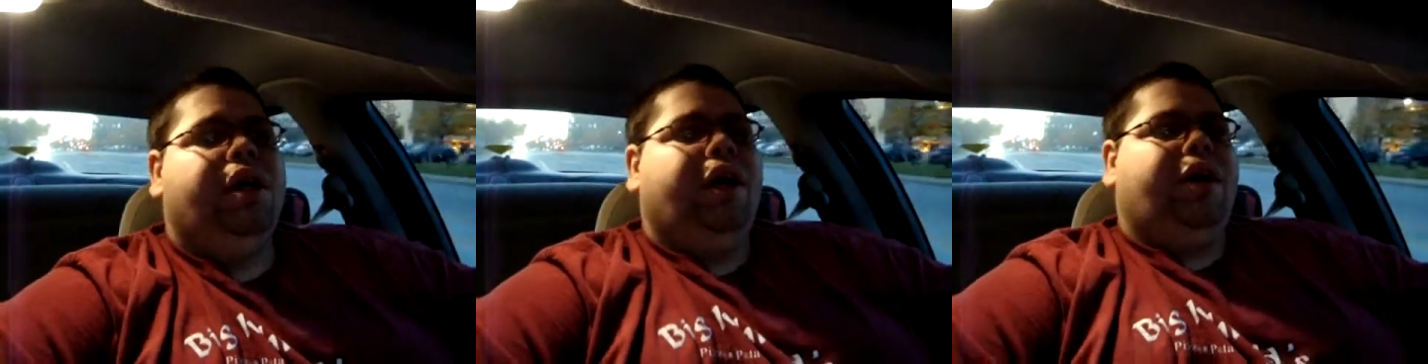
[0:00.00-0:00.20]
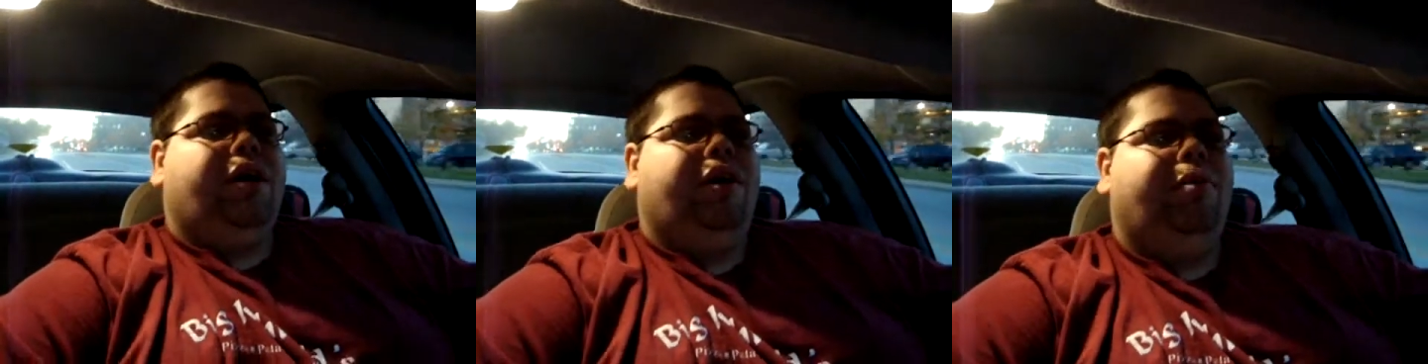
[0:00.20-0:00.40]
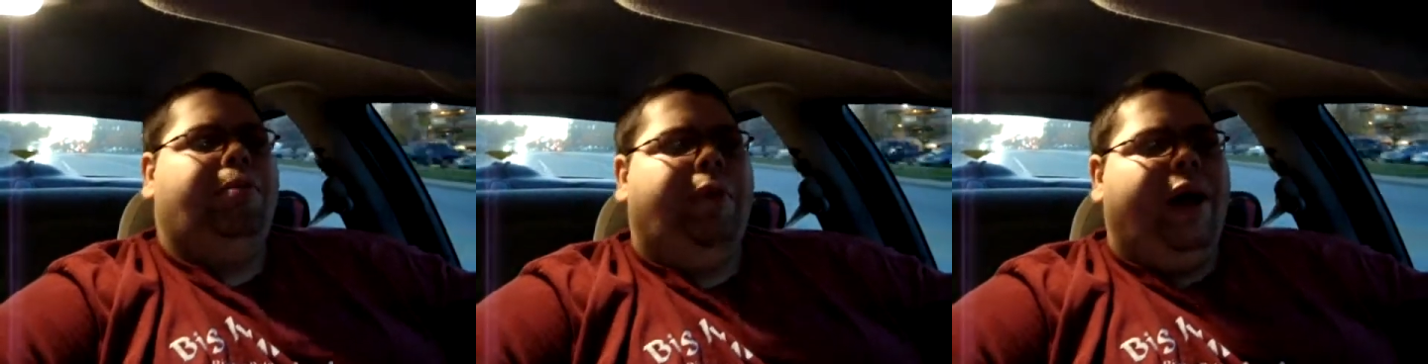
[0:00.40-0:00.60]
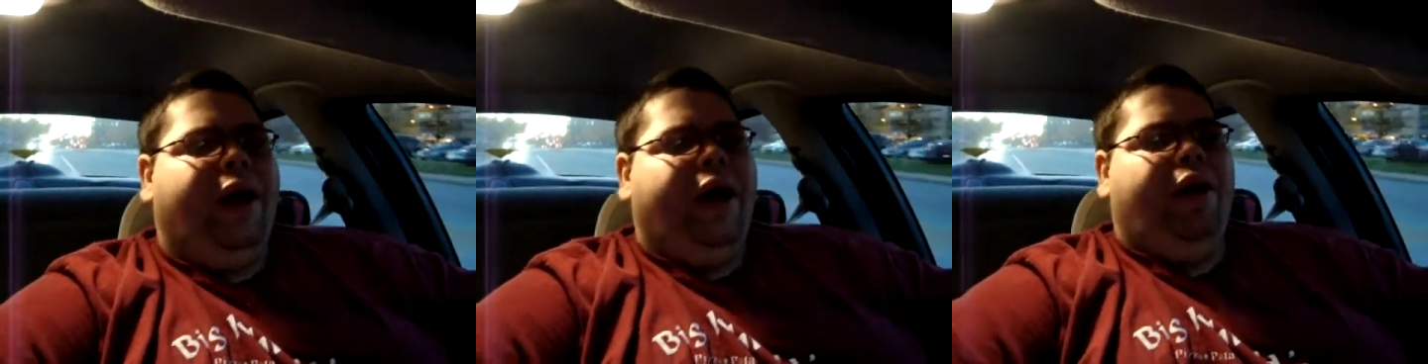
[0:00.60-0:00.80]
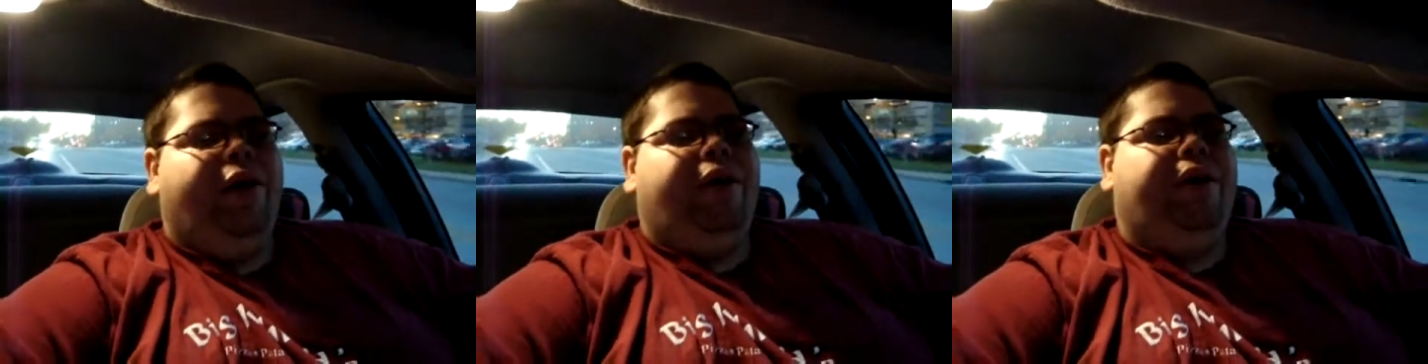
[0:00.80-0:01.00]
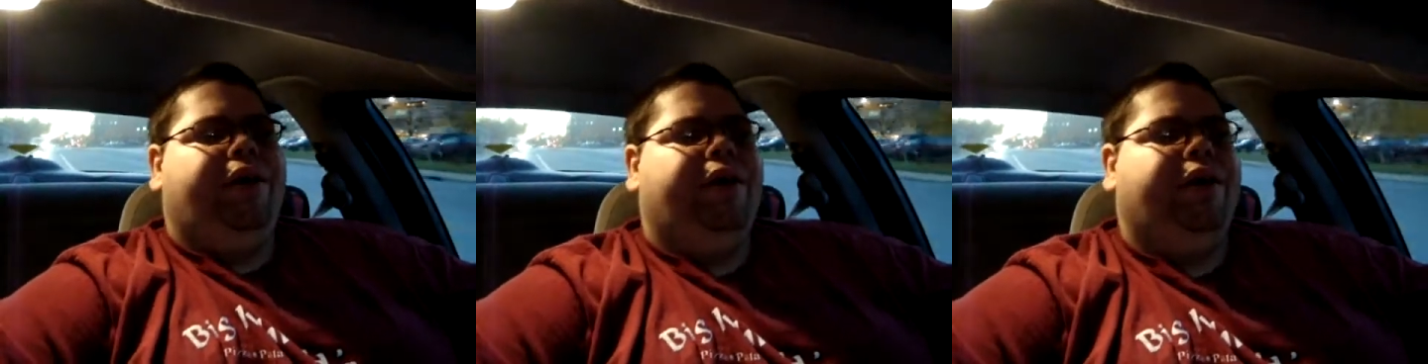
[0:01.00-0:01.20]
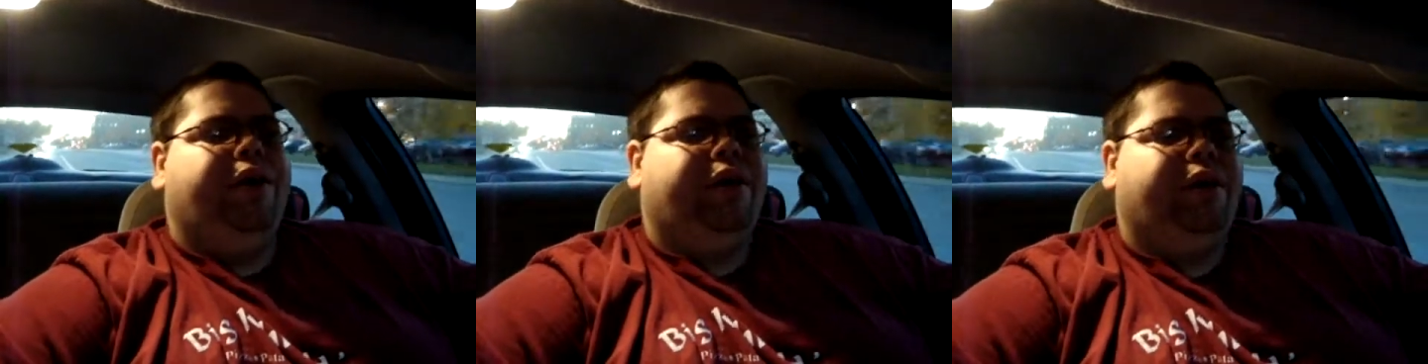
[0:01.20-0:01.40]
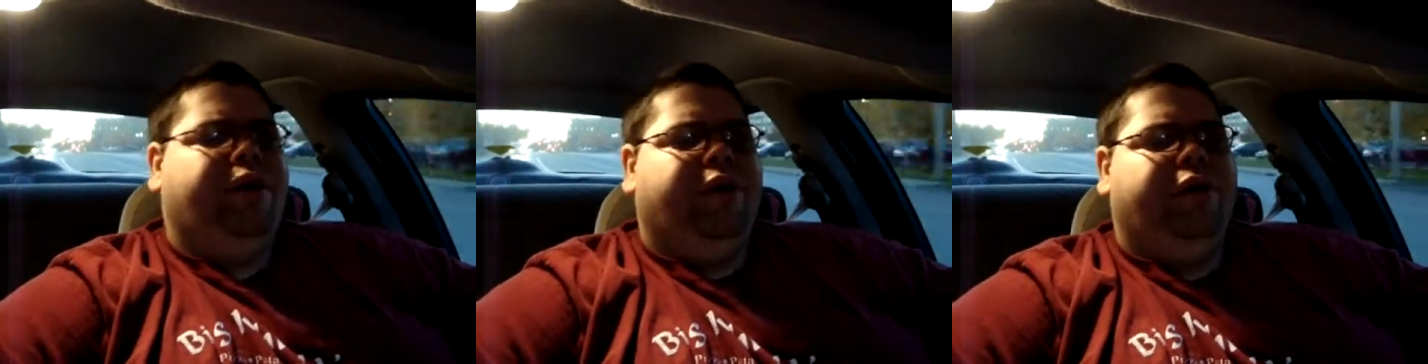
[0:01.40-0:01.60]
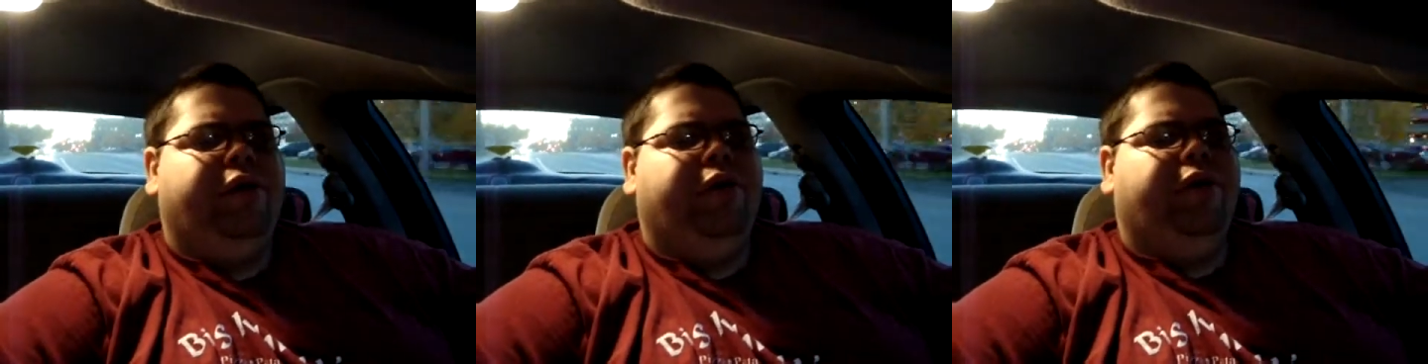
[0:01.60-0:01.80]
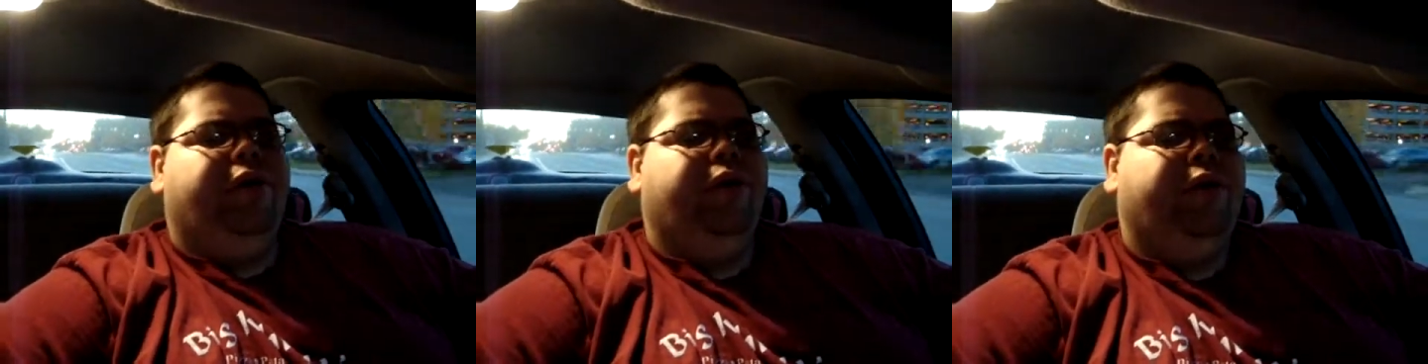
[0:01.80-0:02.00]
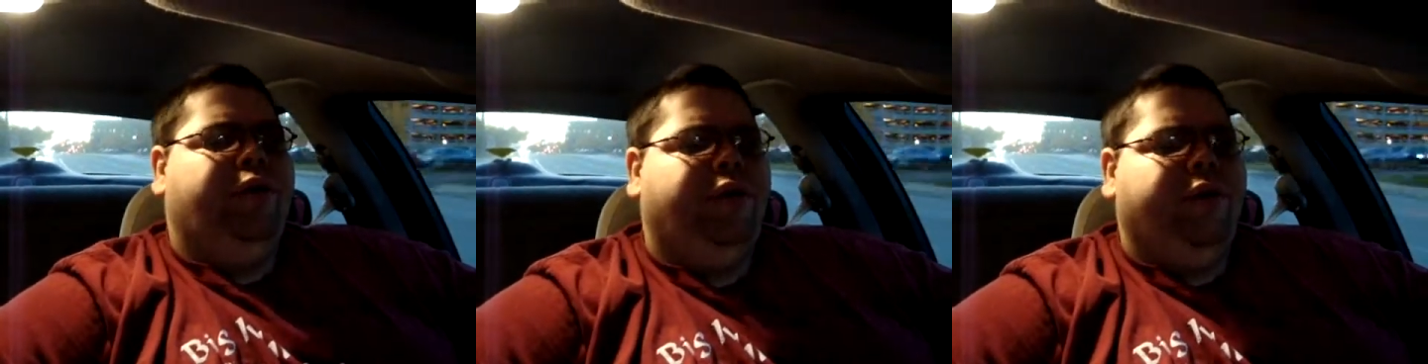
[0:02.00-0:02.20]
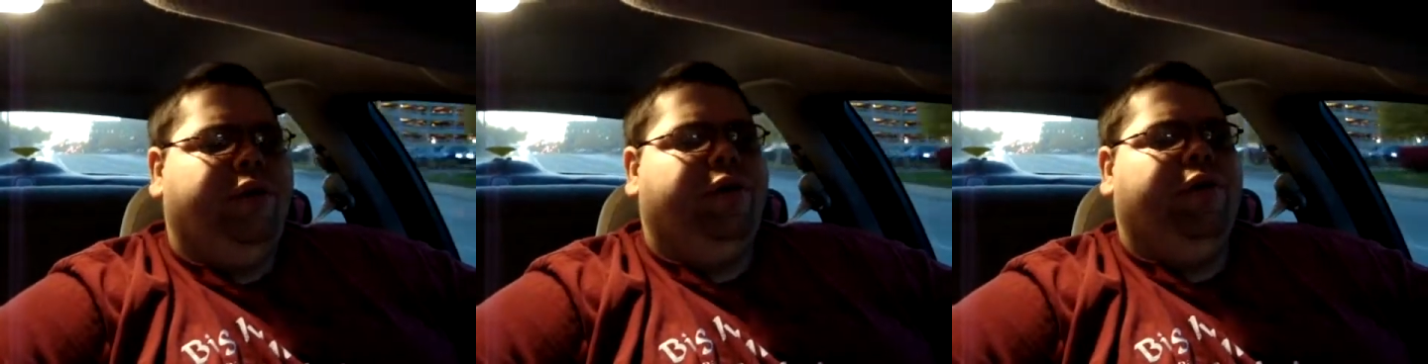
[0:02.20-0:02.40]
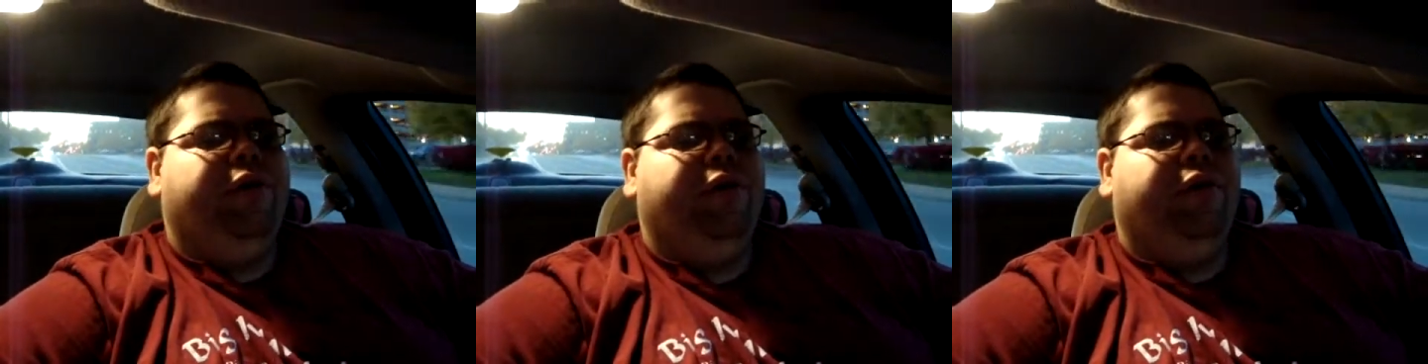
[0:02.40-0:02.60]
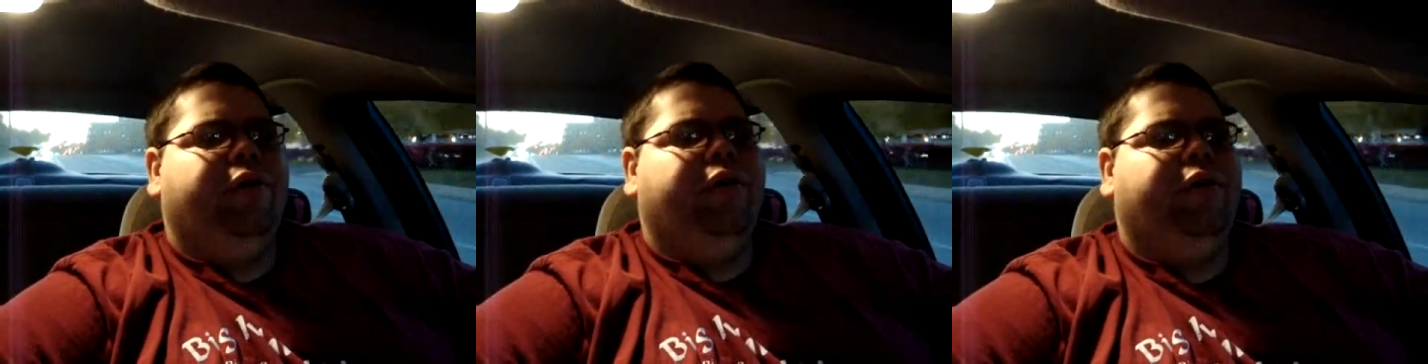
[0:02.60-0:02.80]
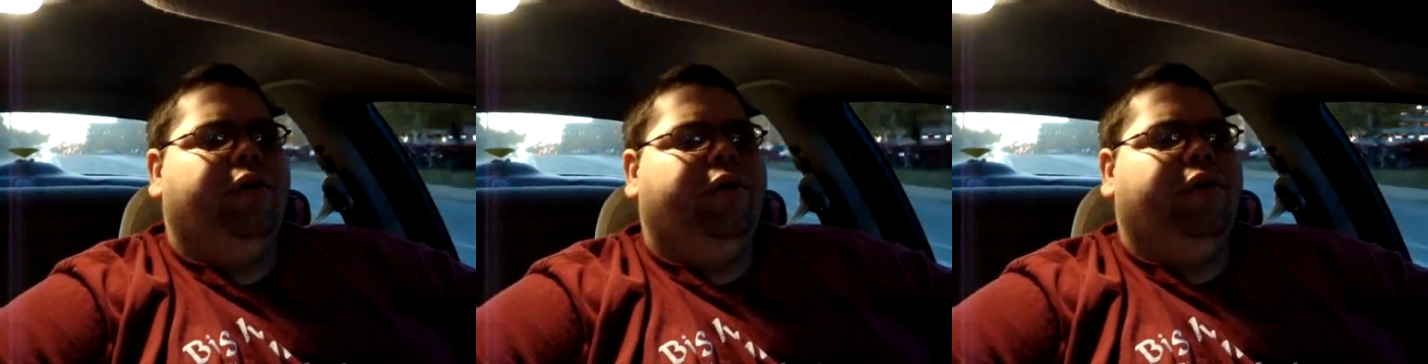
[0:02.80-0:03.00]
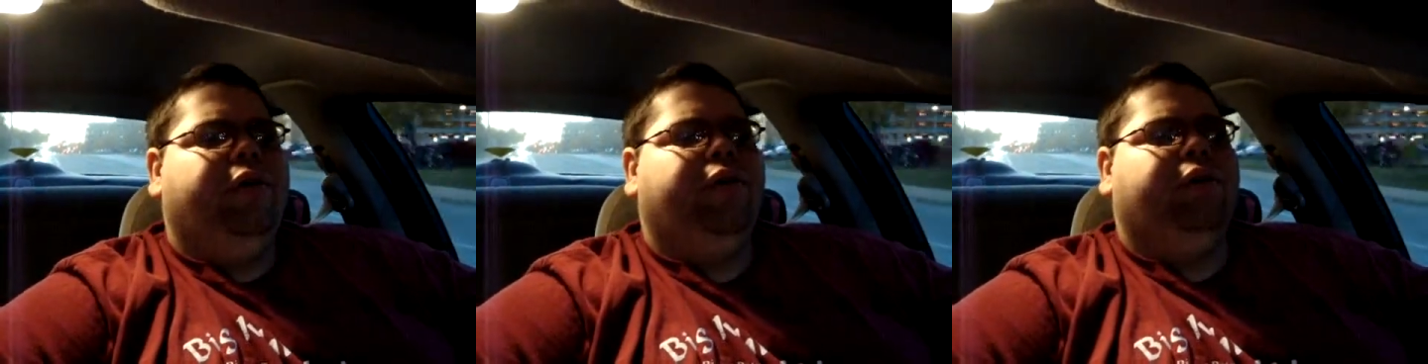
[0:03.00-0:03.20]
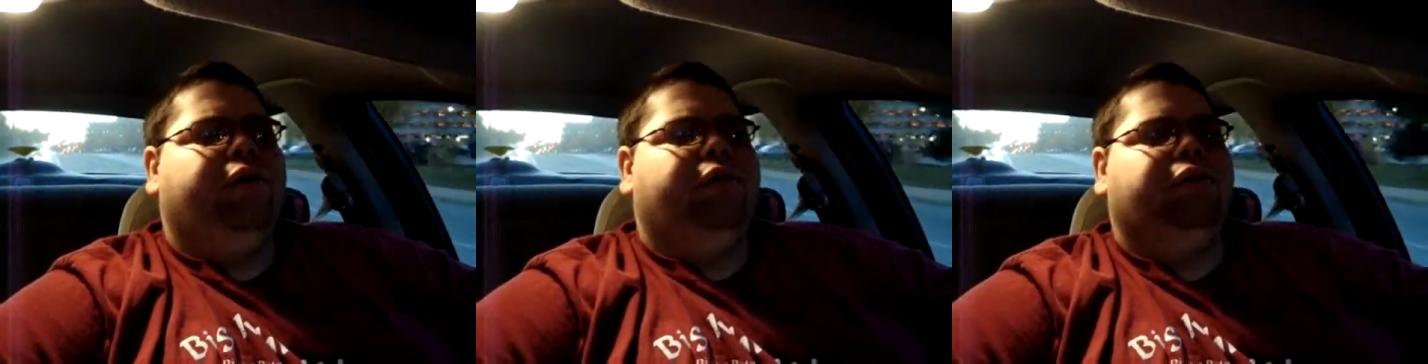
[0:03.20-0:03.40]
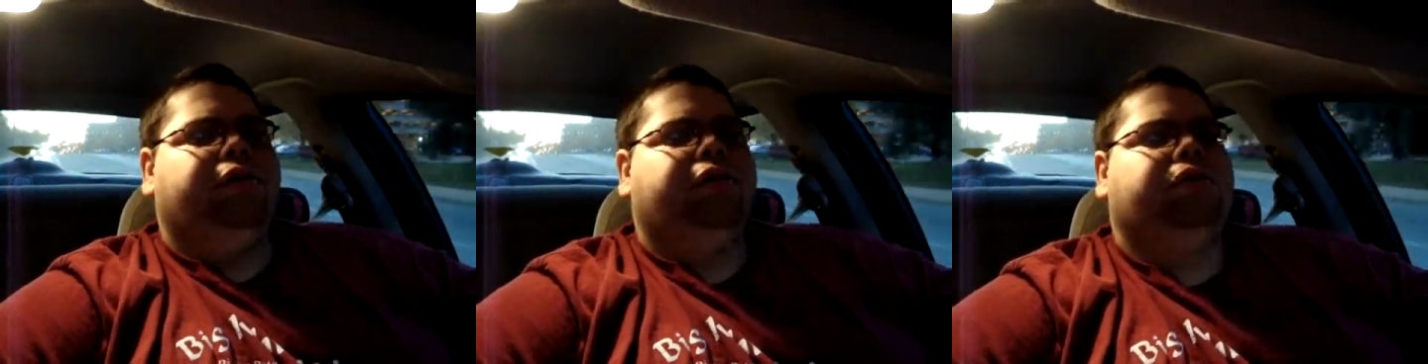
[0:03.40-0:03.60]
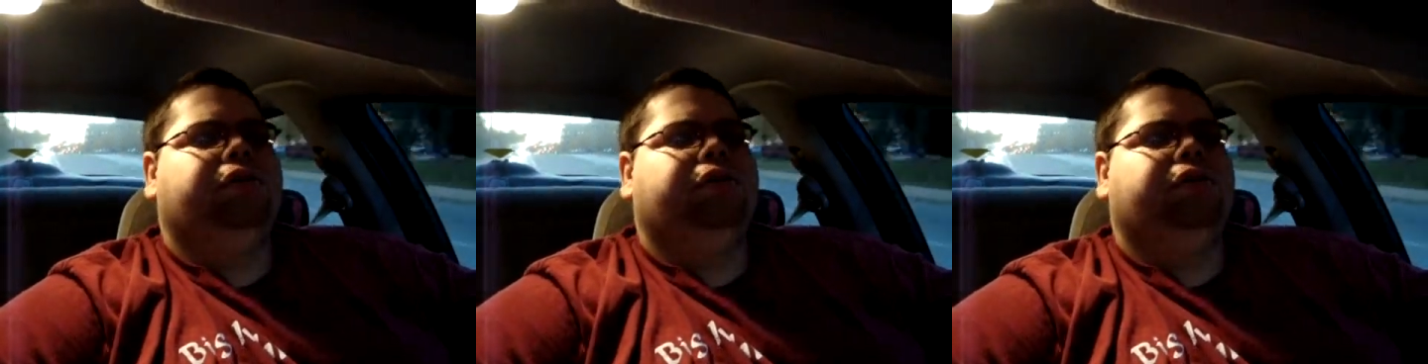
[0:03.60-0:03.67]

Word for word: about a girl.